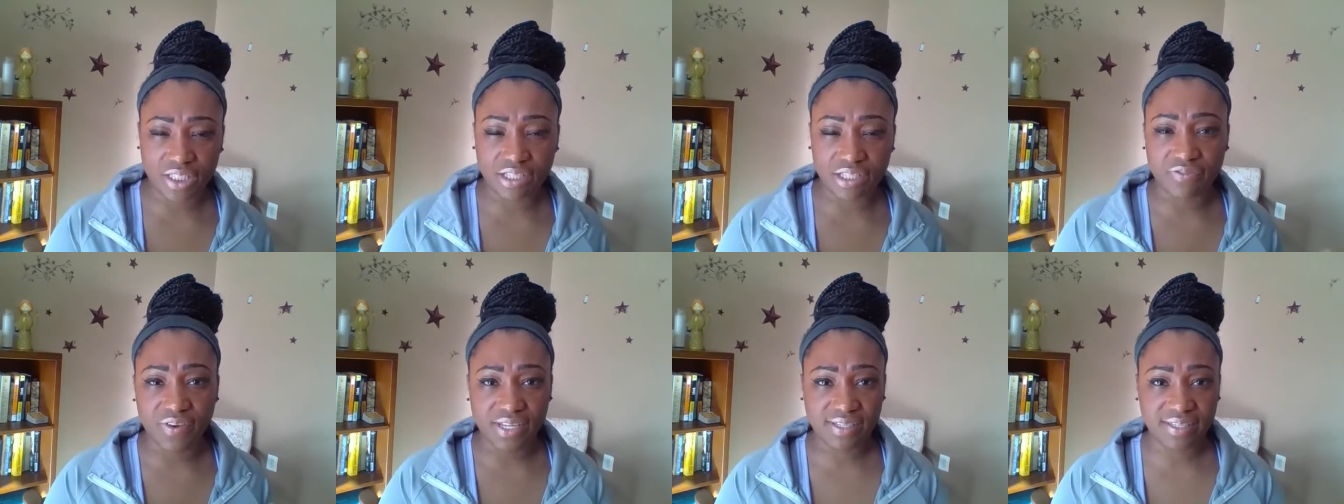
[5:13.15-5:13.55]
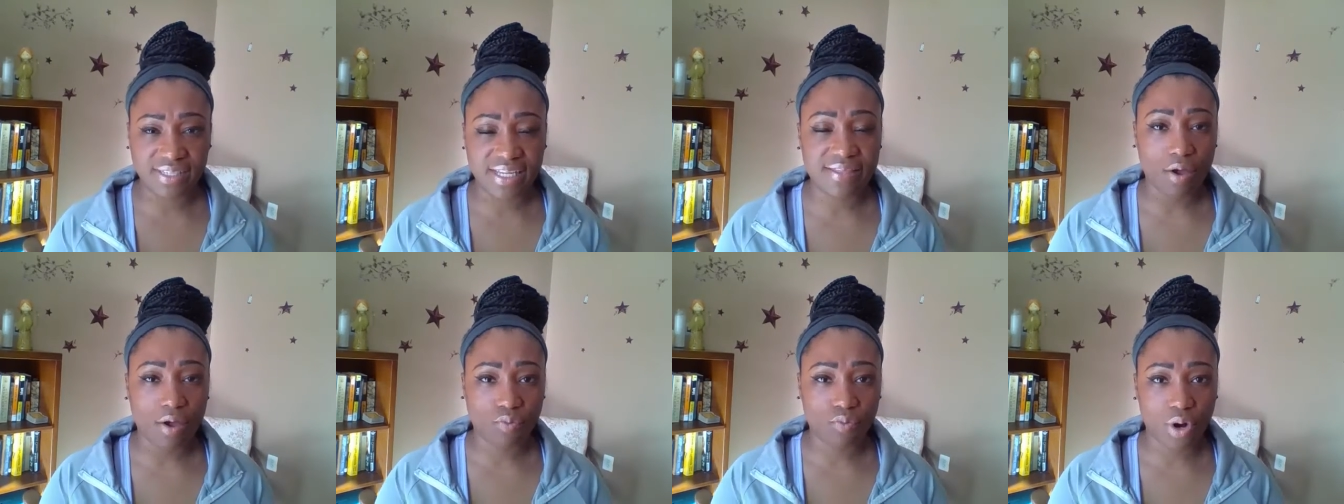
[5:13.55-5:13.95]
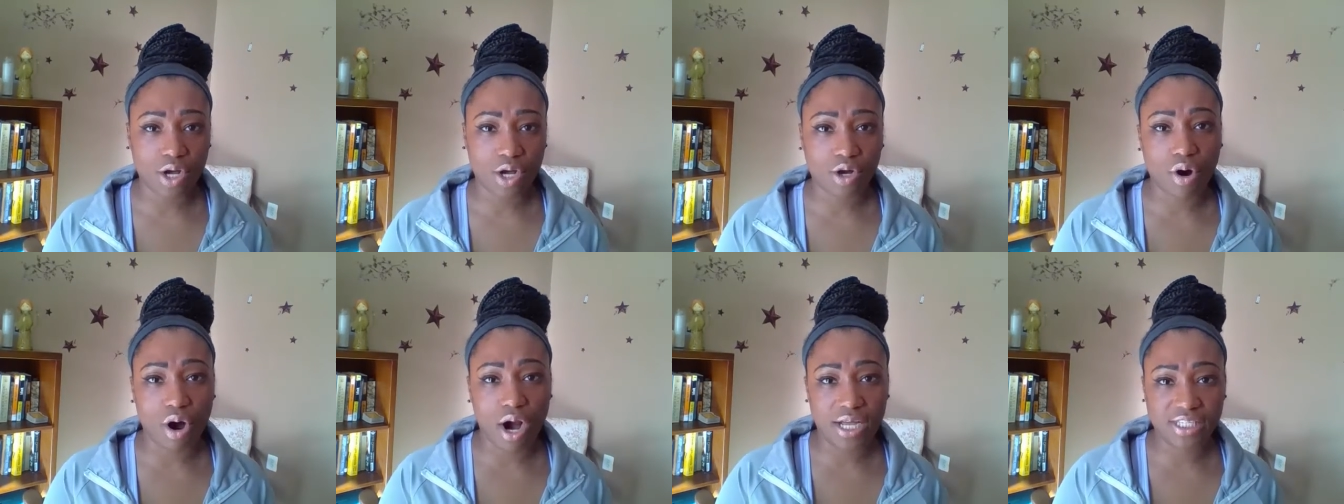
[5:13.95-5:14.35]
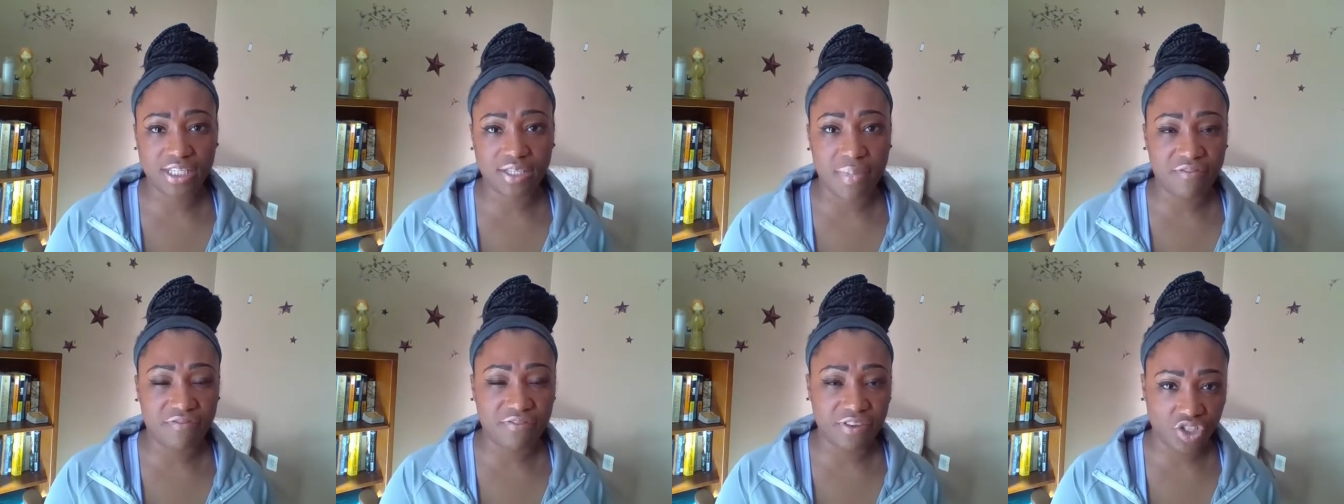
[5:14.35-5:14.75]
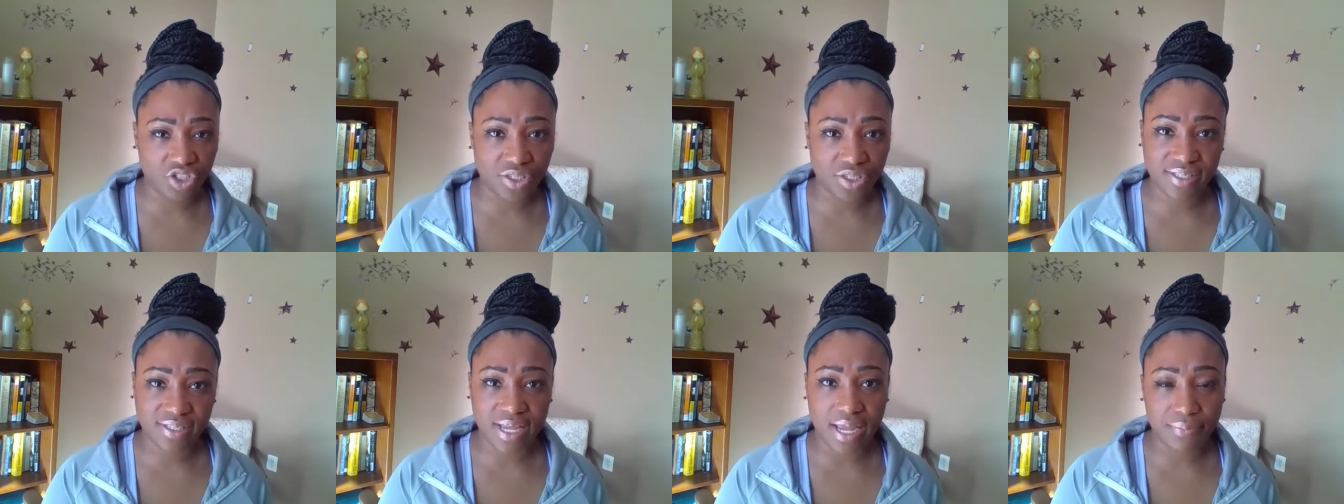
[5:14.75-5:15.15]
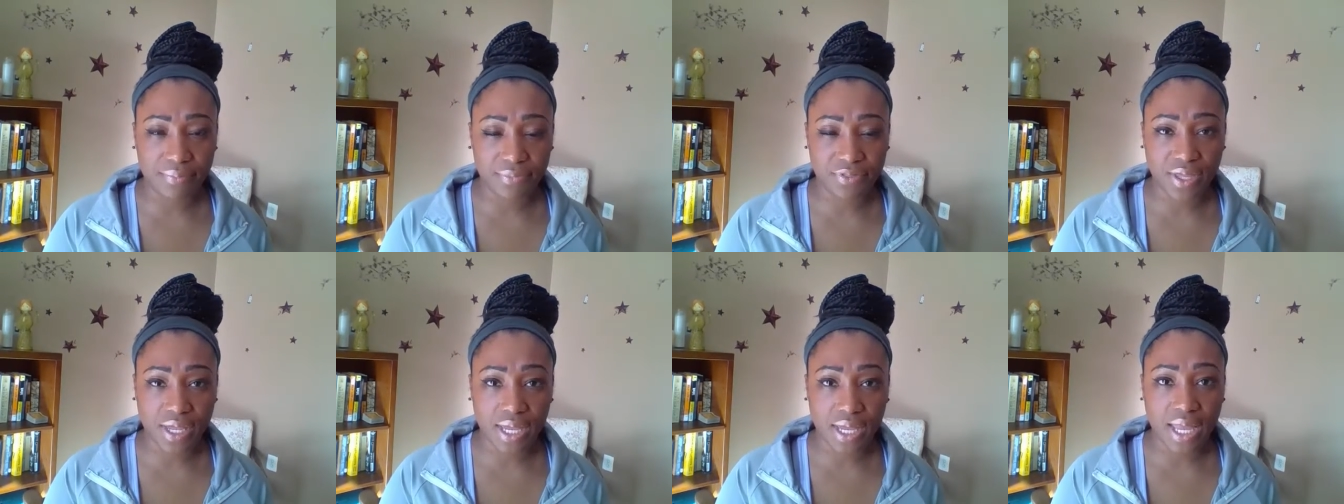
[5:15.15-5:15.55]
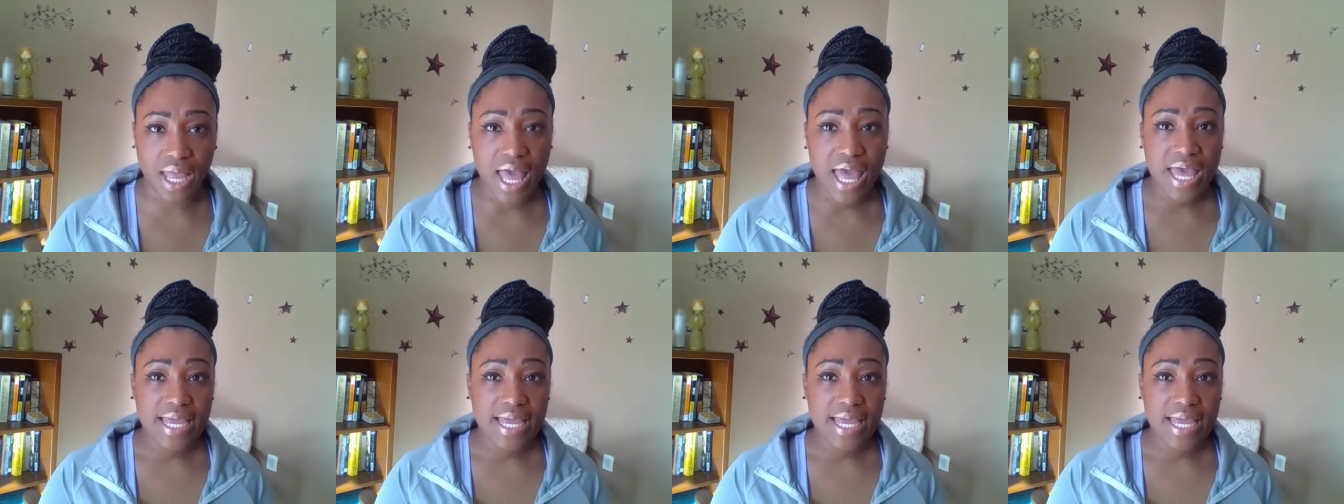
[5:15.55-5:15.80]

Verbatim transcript: If I see that red cross in my vision, same thing.